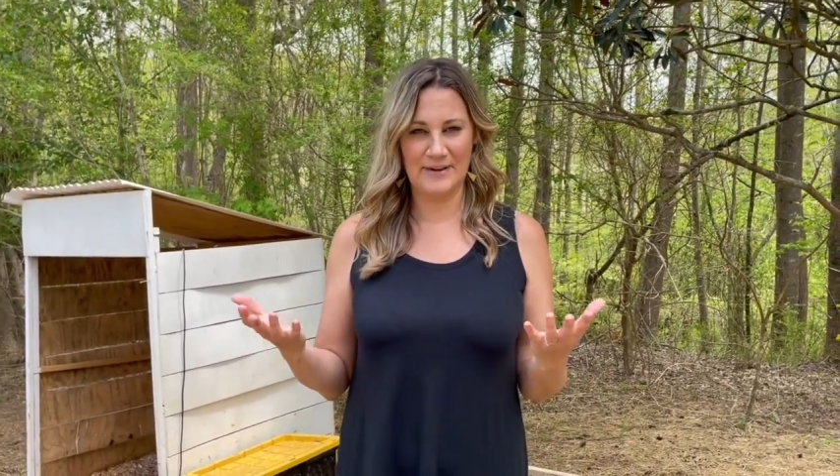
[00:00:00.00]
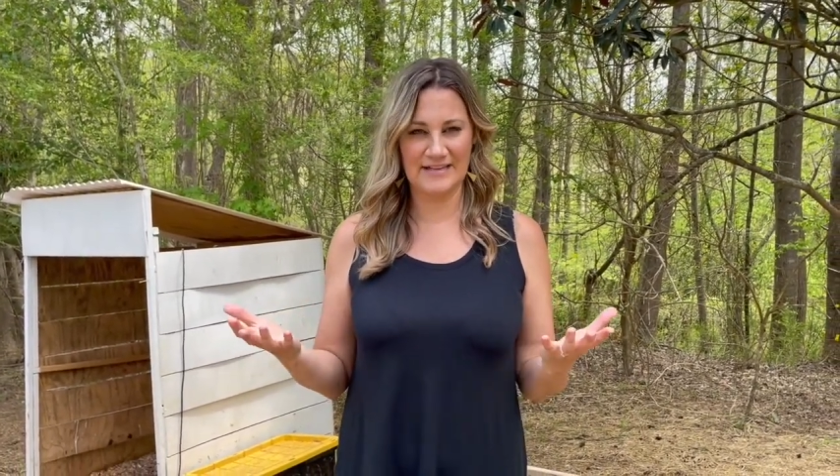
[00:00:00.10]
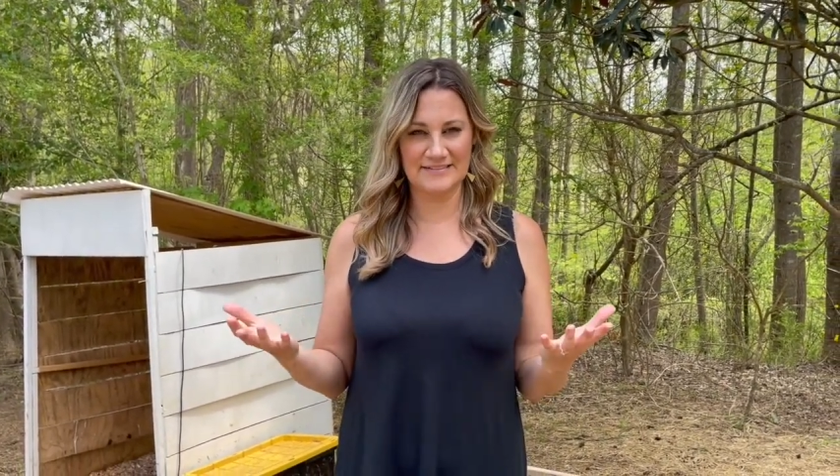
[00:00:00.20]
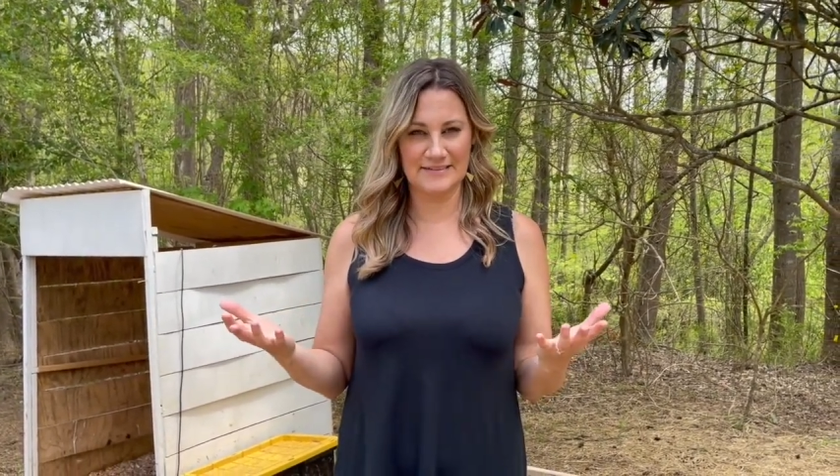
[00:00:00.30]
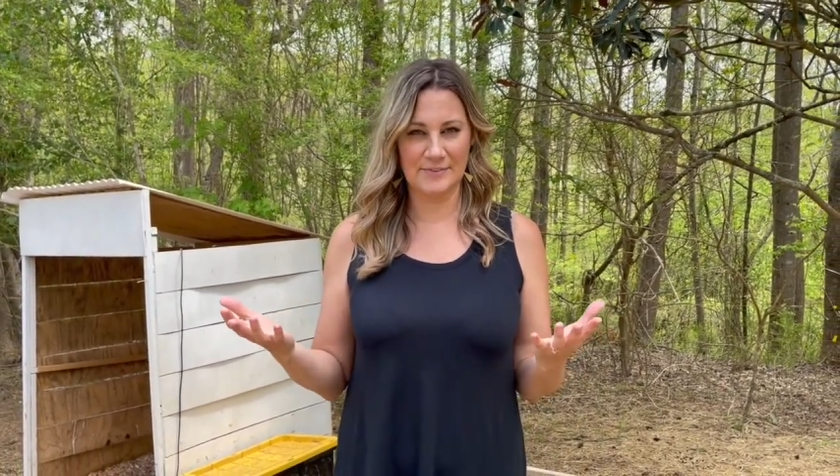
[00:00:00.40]

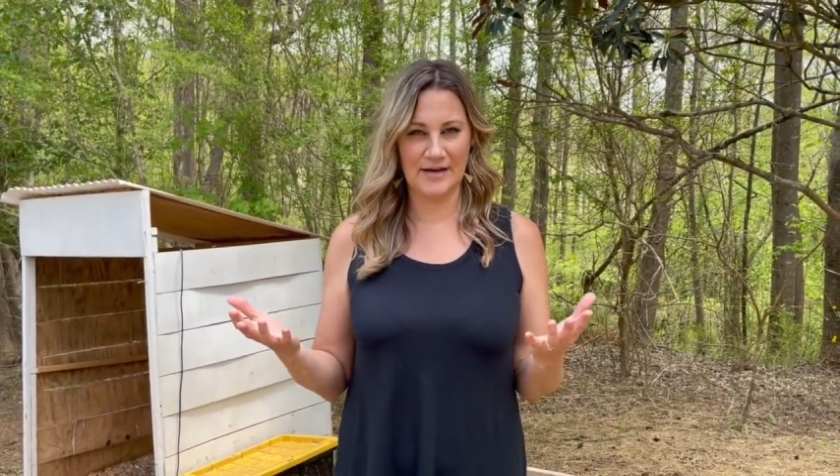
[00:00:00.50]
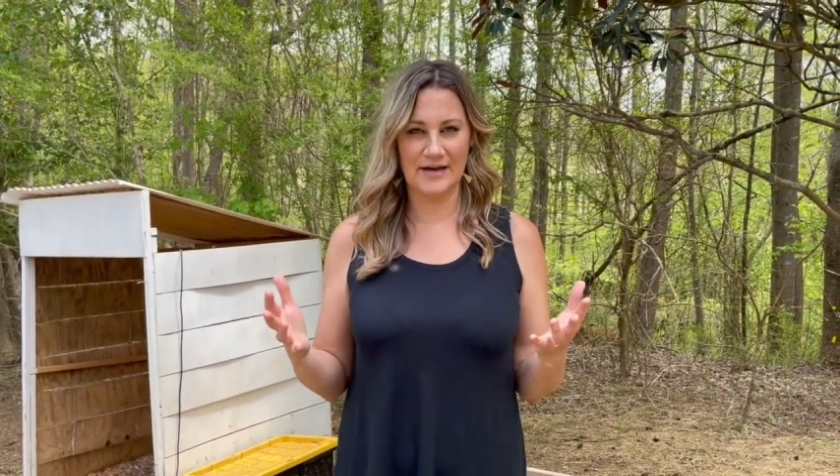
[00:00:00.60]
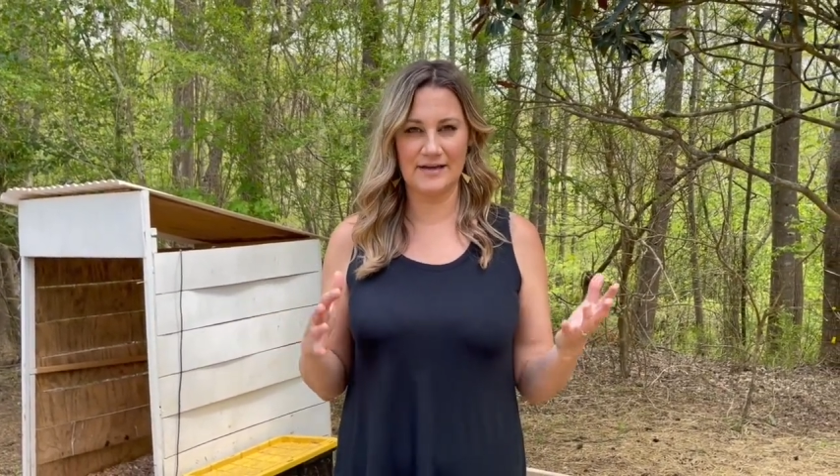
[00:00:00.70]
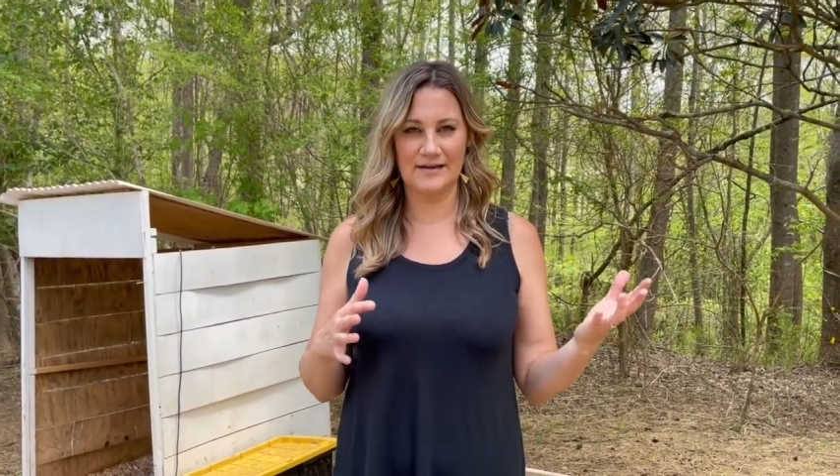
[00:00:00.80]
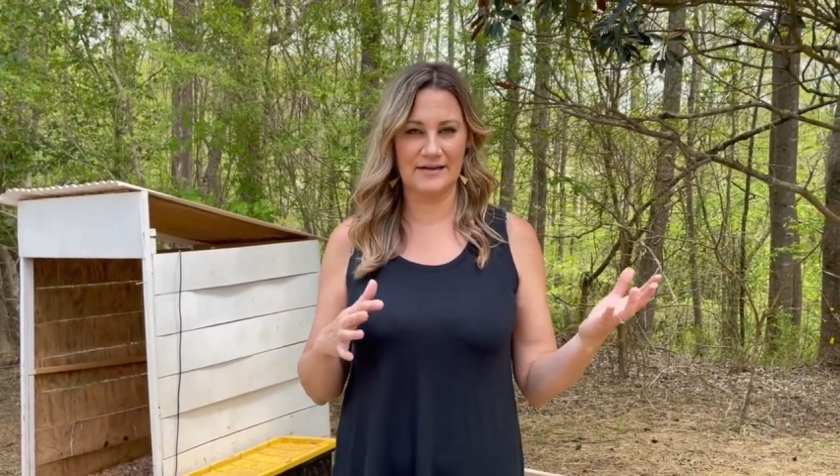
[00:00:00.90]
pasty
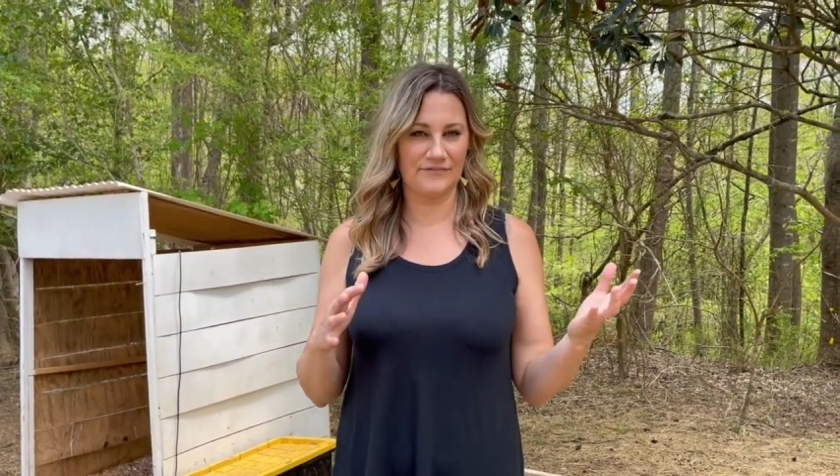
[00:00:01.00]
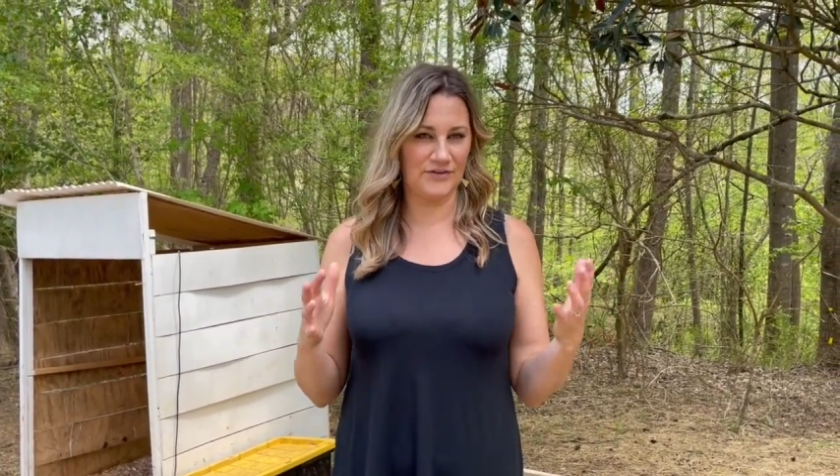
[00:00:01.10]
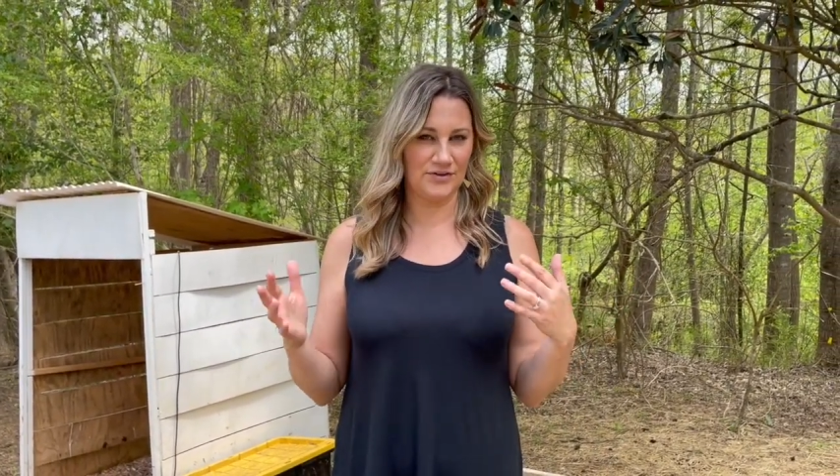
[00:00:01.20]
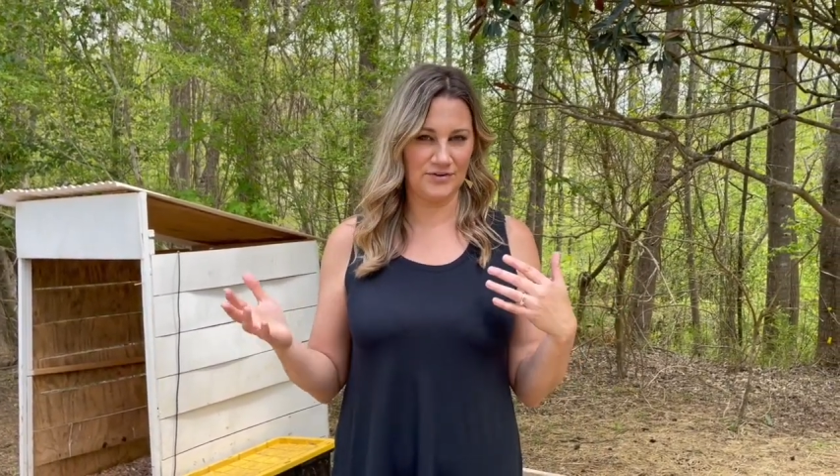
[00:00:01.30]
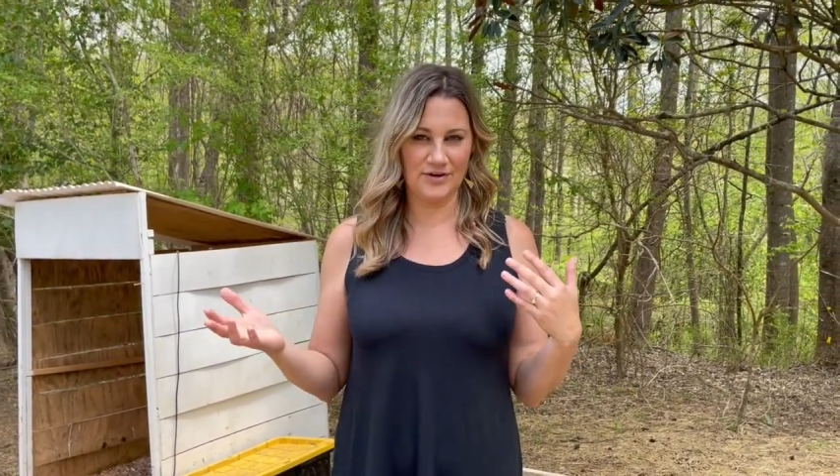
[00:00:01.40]
butt, and if
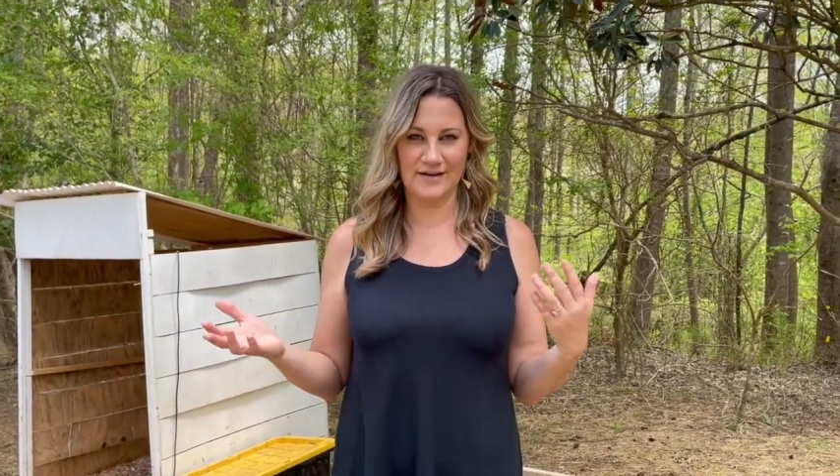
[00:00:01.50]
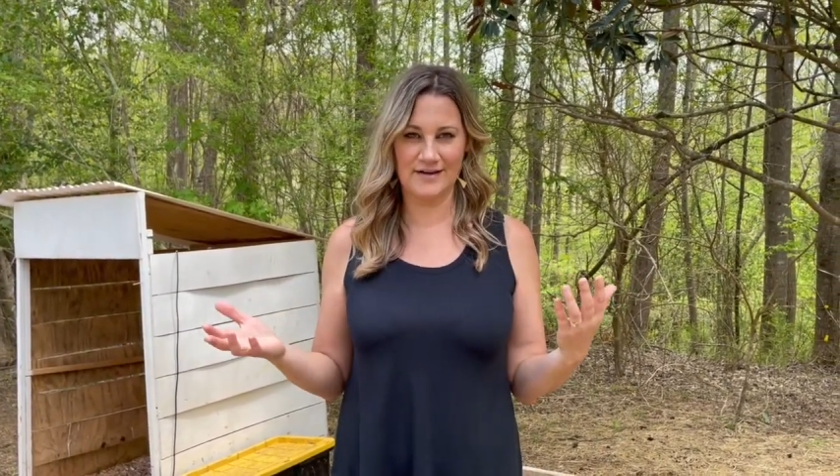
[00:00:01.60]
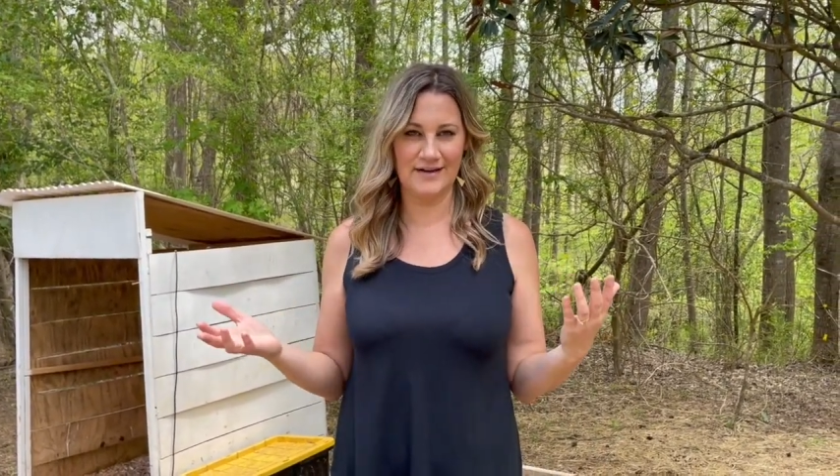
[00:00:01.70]
you